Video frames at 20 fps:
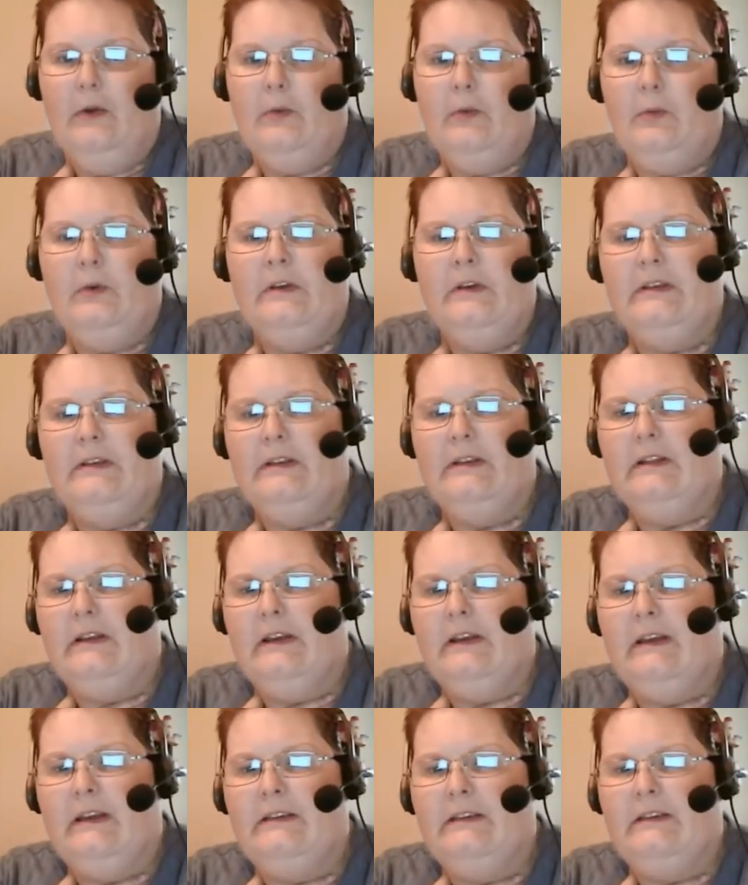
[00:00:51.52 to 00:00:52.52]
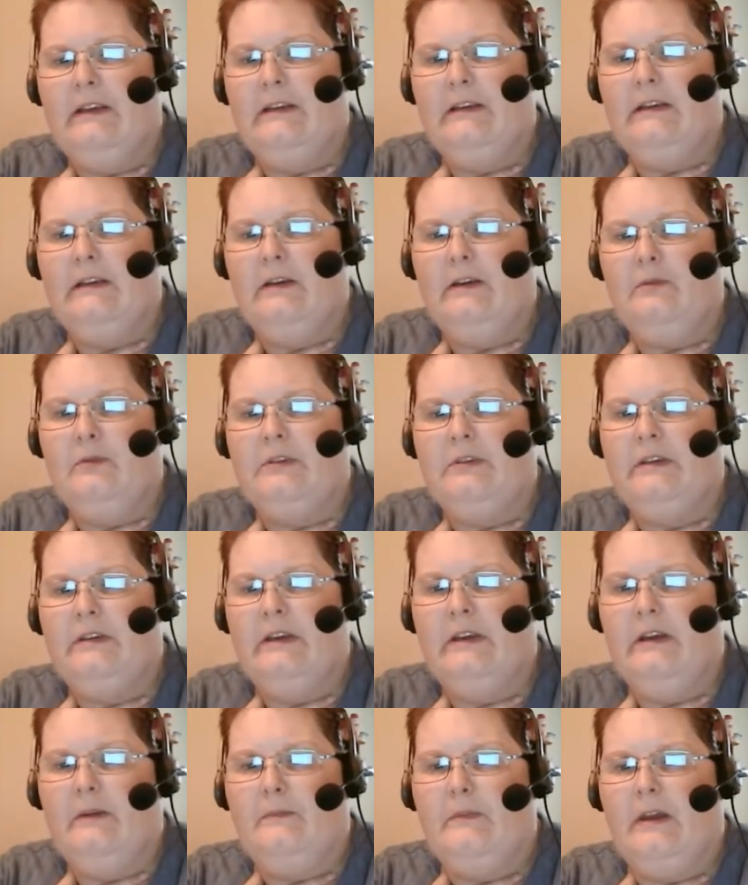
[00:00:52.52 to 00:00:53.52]
Recently, I sat down with
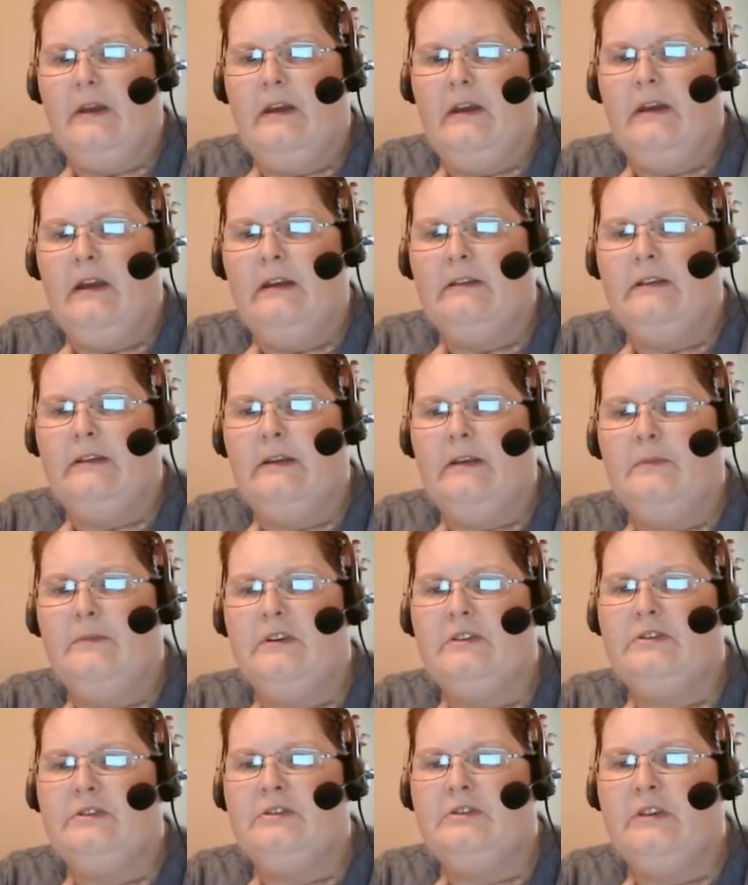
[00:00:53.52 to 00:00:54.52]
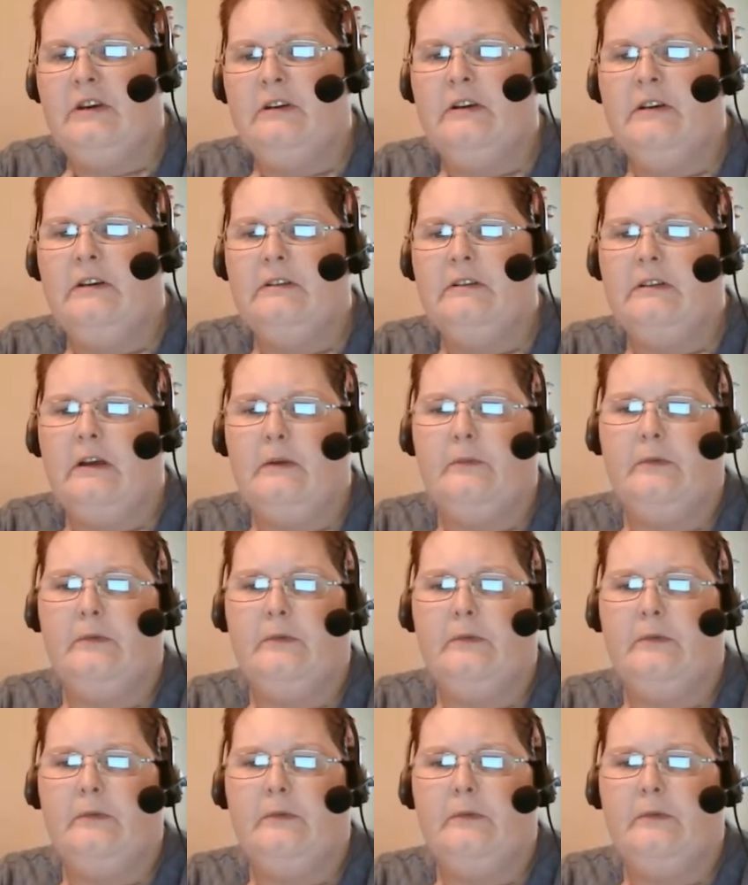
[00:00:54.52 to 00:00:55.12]
Sam and asked him to share his